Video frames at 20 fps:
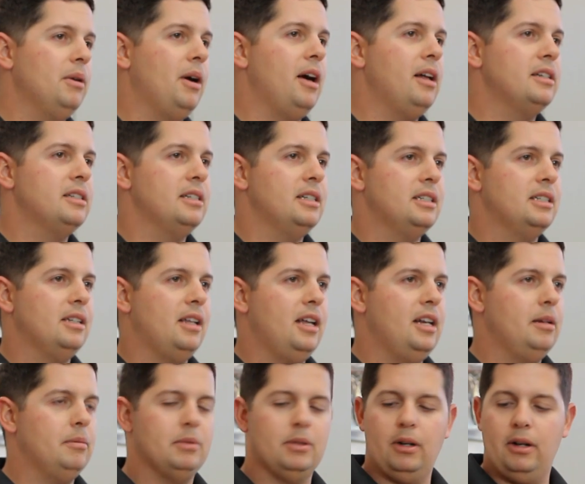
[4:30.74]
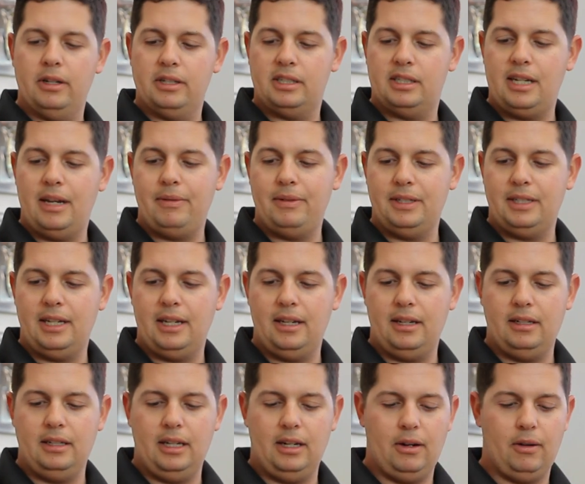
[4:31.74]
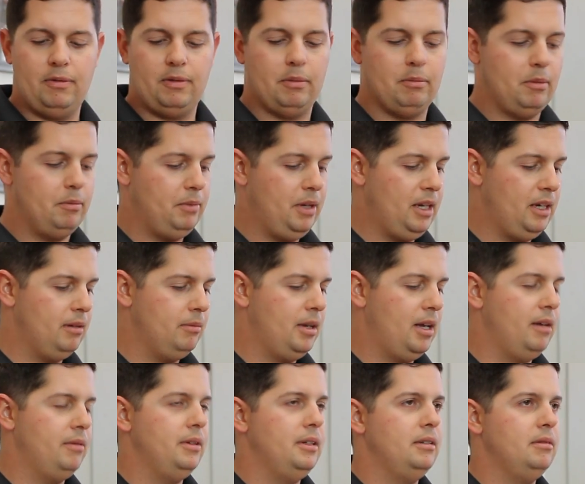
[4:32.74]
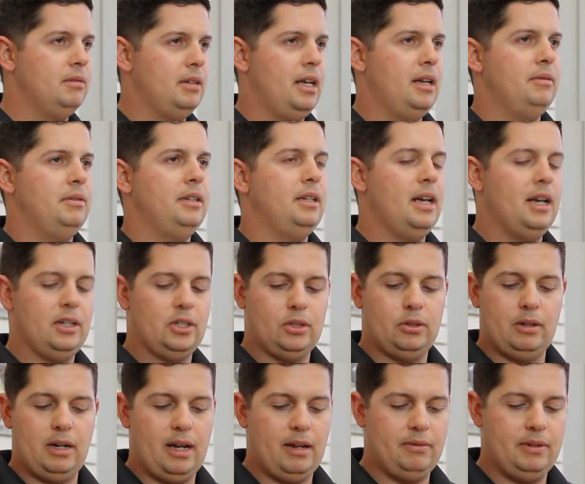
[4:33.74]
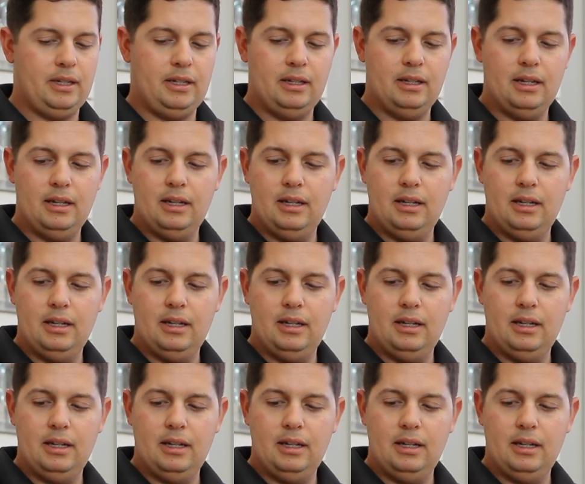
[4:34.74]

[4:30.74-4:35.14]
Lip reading: rods in this lineup. They're all 710, you know, from the medium heavy, heavy, extra heavy.